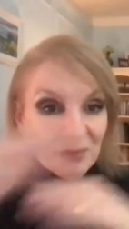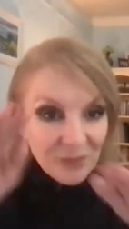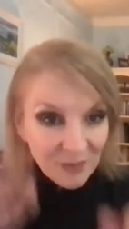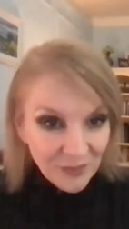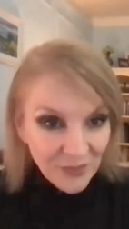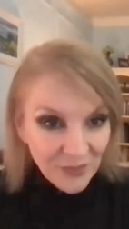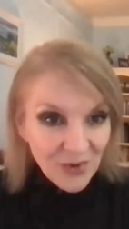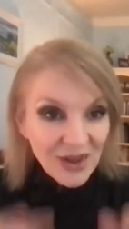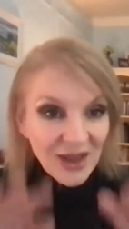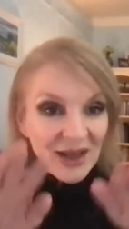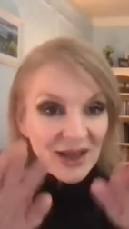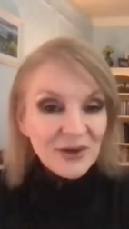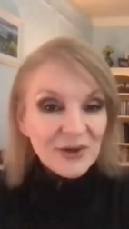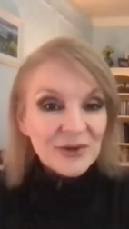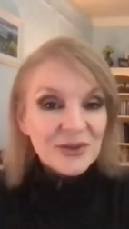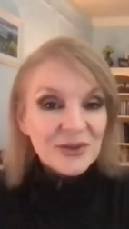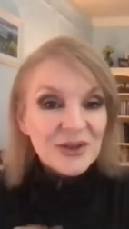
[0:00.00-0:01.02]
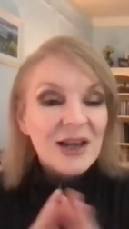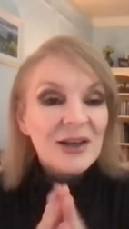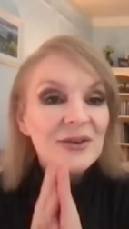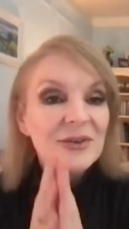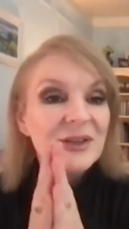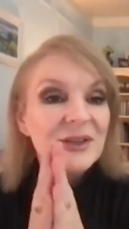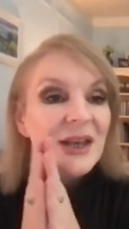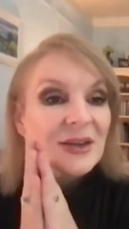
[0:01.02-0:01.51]
All hallowed, hallowed
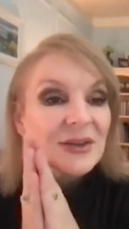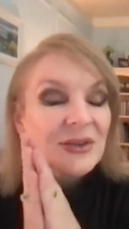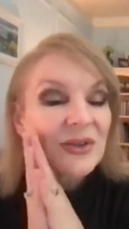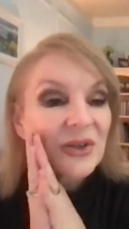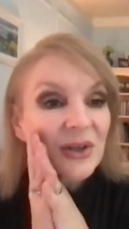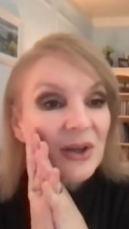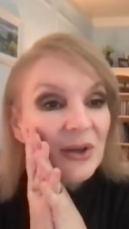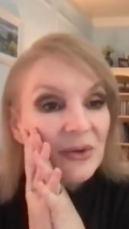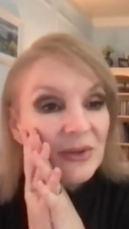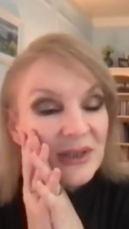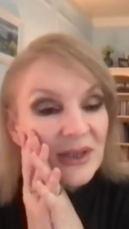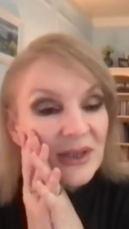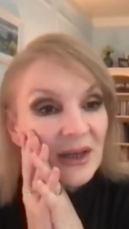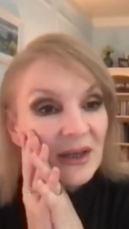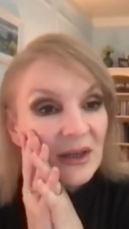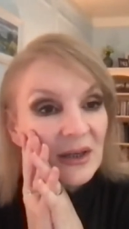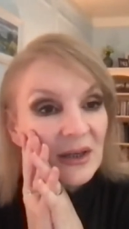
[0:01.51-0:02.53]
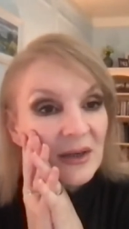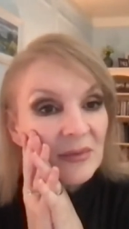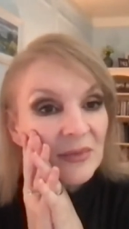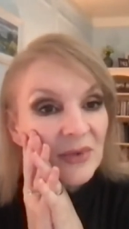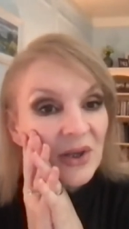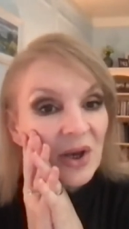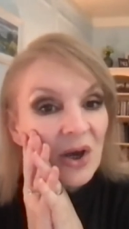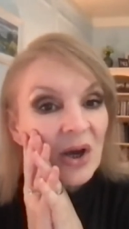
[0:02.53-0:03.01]
saints, you know, it's like um,
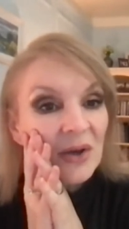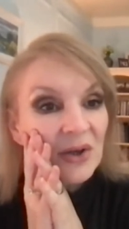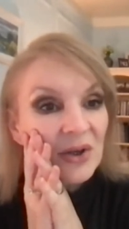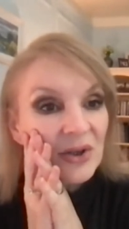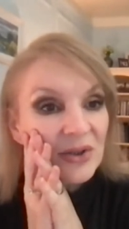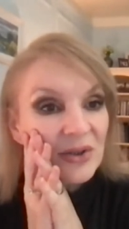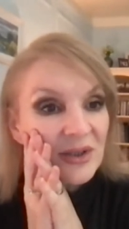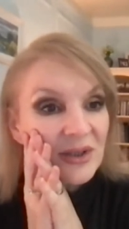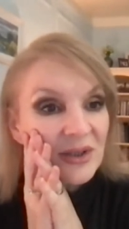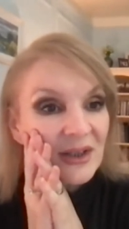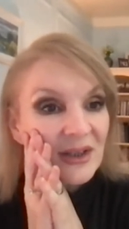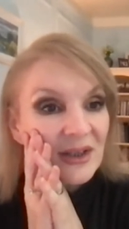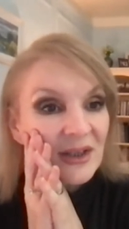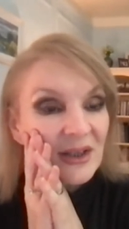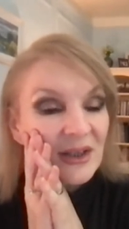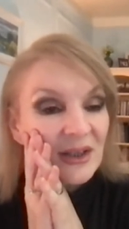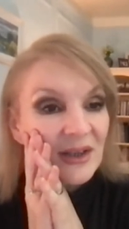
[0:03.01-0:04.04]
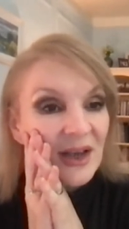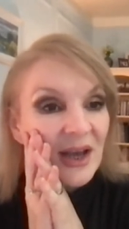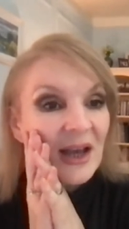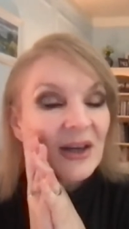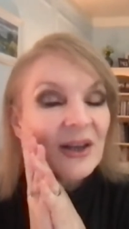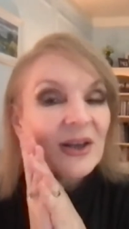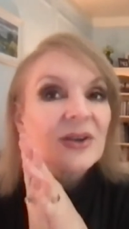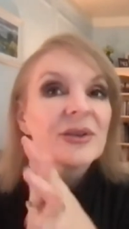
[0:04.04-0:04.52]
the honored.
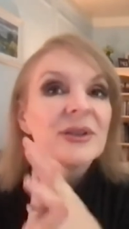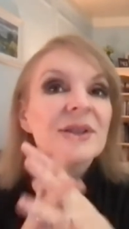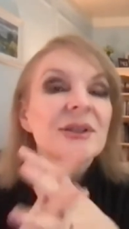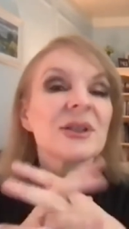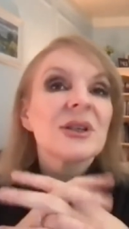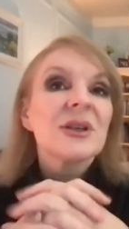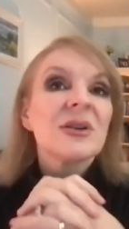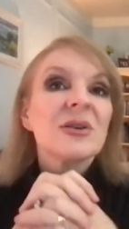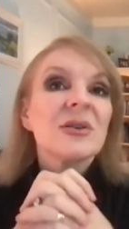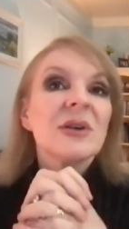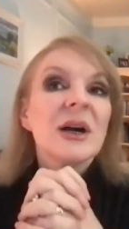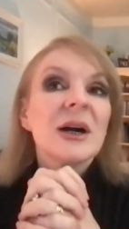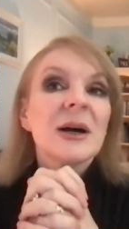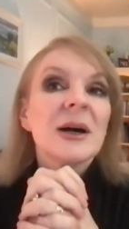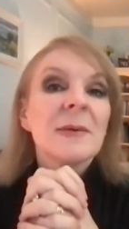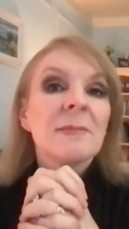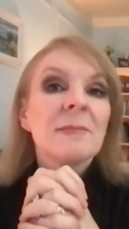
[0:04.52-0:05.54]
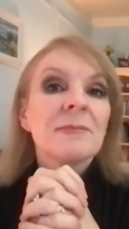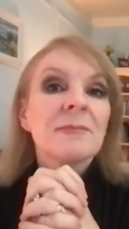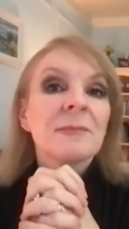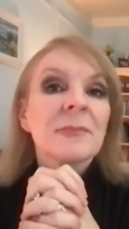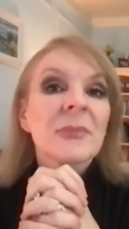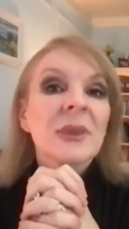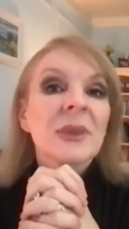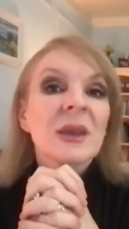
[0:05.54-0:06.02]
Hallow is to, um,
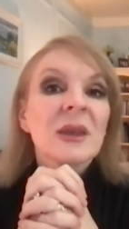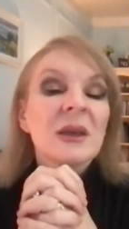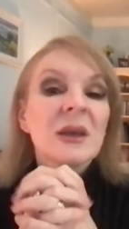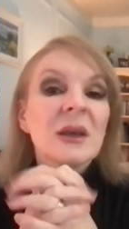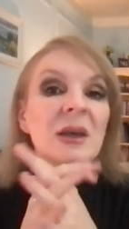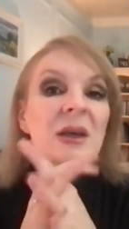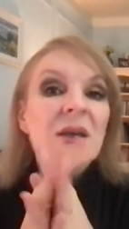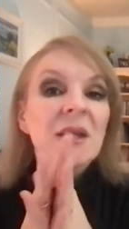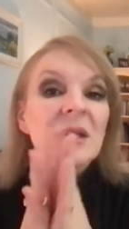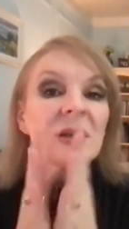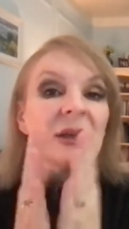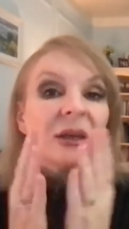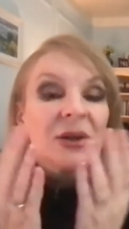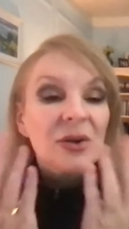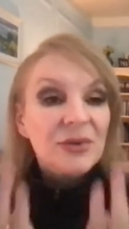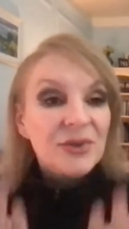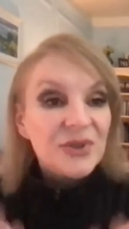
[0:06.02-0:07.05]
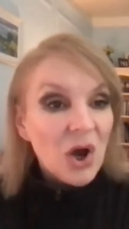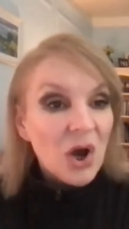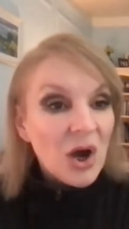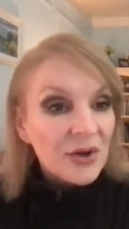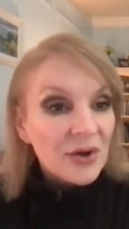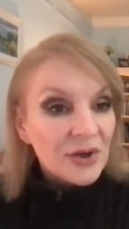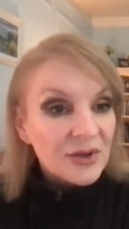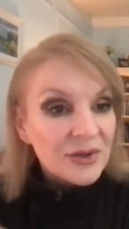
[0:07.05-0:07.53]
you know, is to
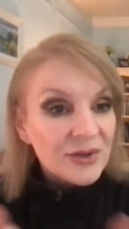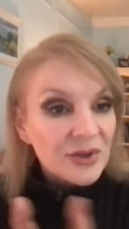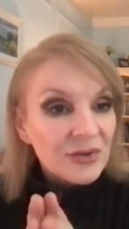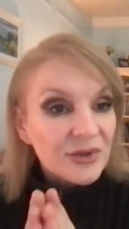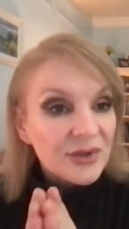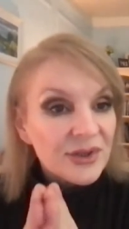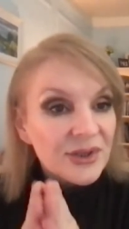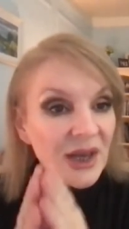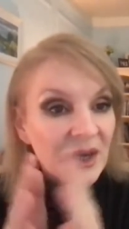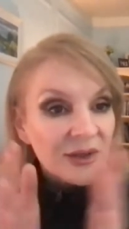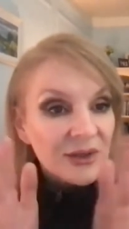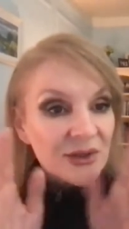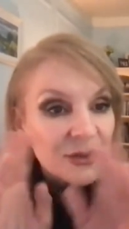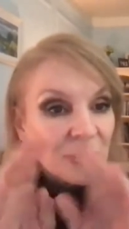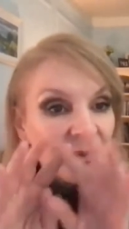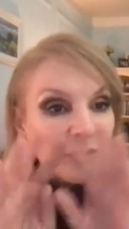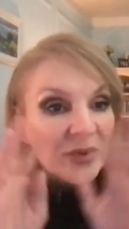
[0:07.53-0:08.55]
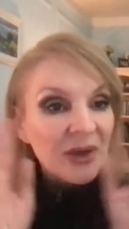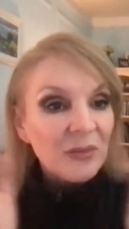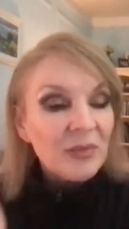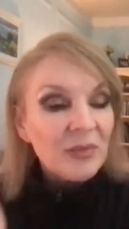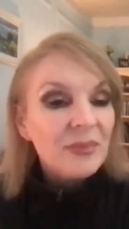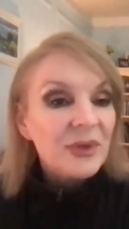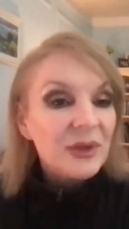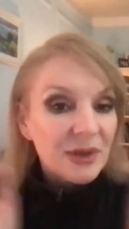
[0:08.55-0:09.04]
honor. So the saints would be
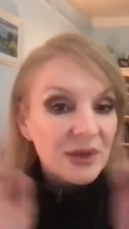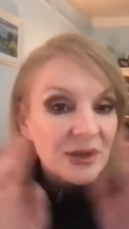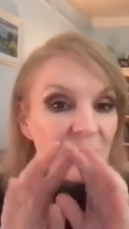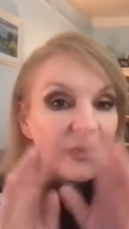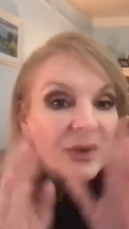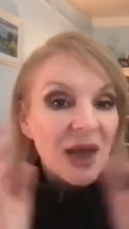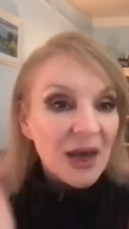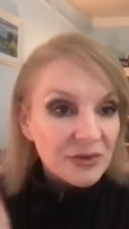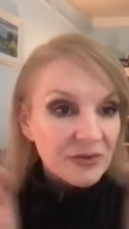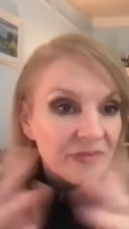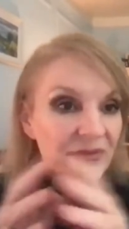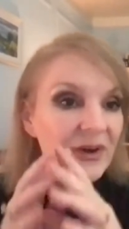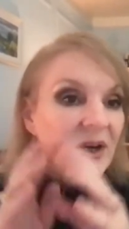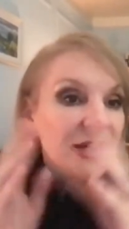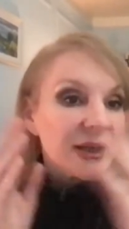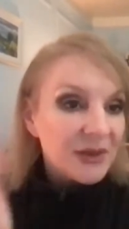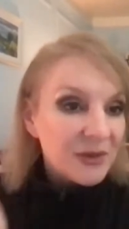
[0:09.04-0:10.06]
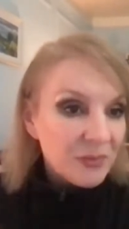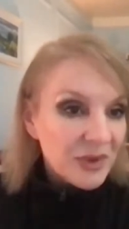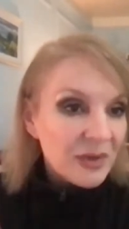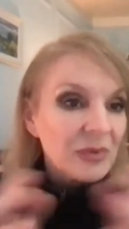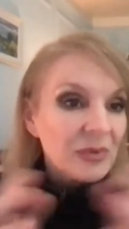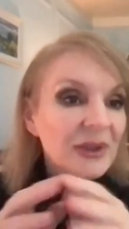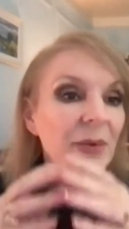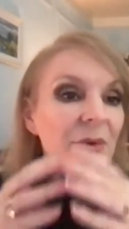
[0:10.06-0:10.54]
these beatified
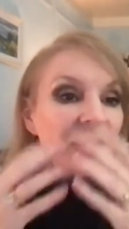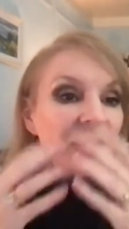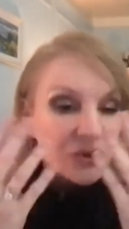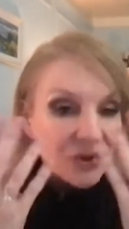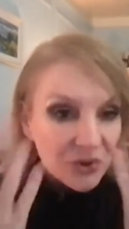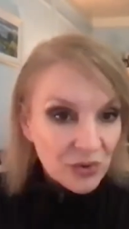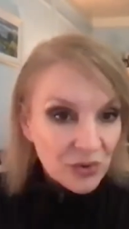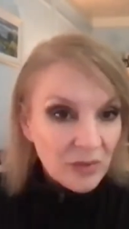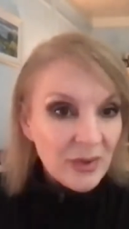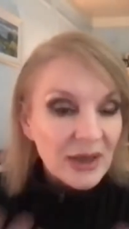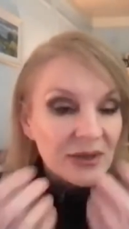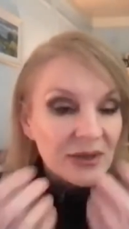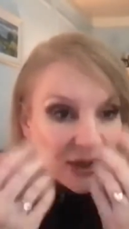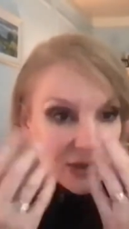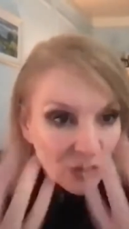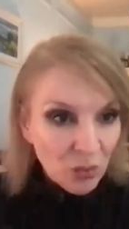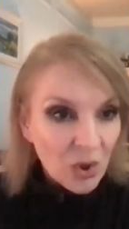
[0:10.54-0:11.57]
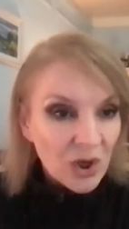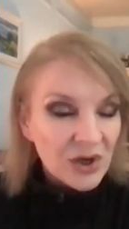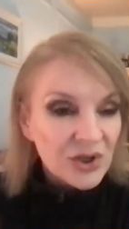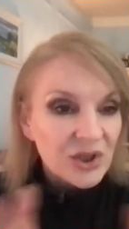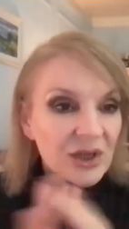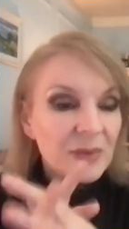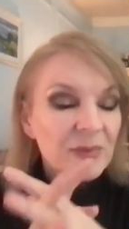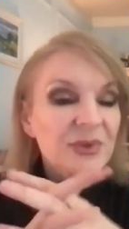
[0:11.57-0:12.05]
people that we should all bend down and
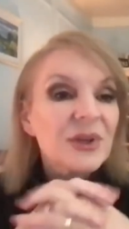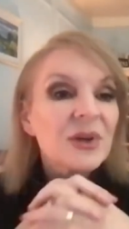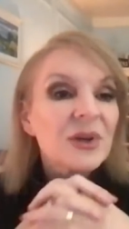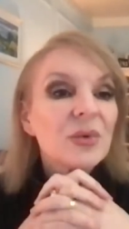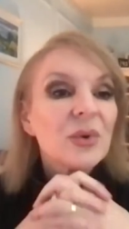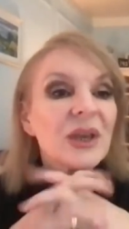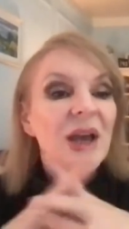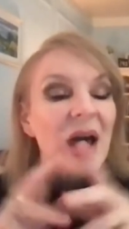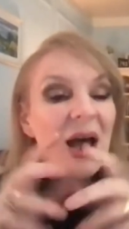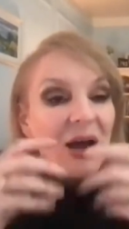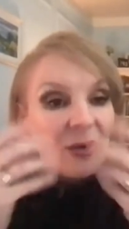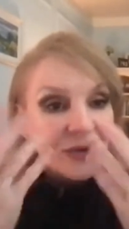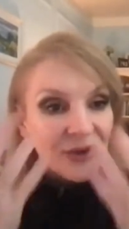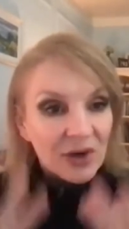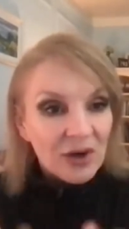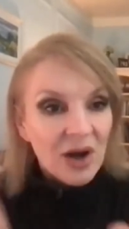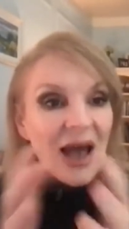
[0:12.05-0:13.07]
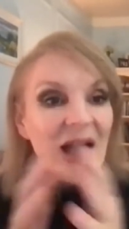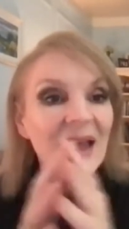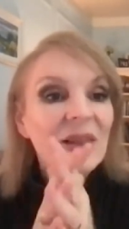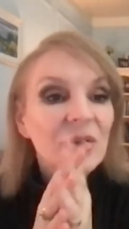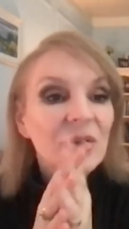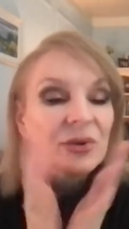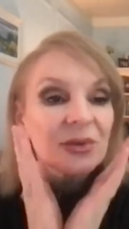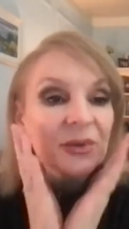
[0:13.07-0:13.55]
worship. So we ha- they're
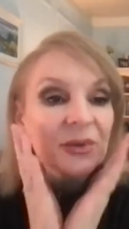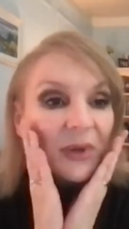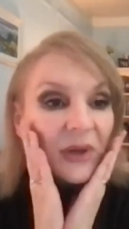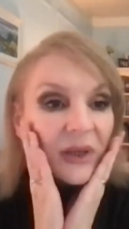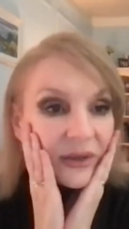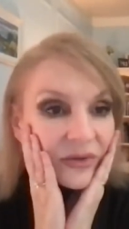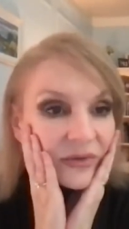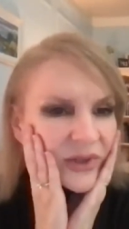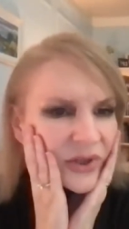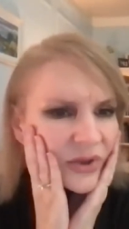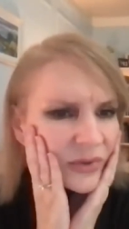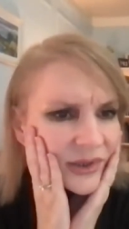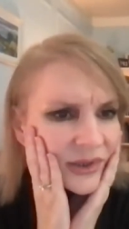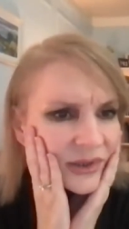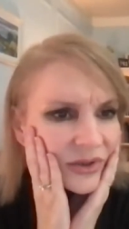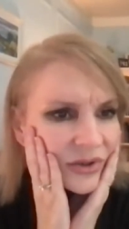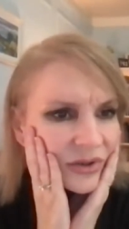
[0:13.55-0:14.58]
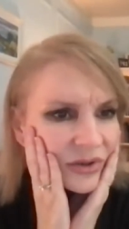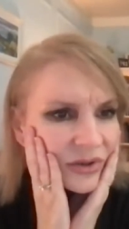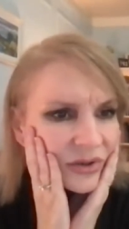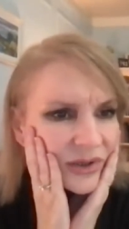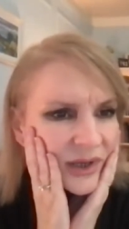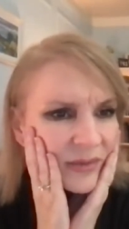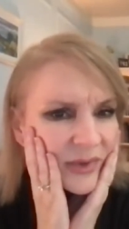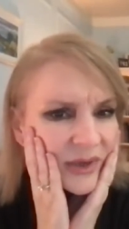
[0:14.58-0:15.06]
hallowed individuals. Do you, does
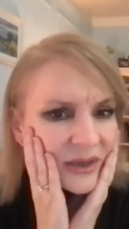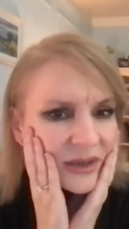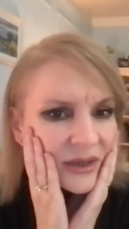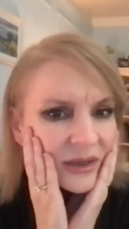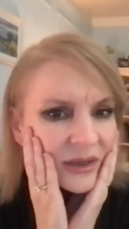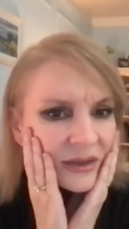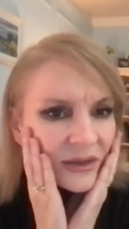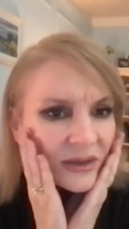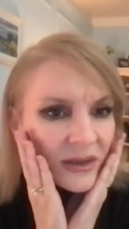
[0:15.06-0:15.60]
that make sense?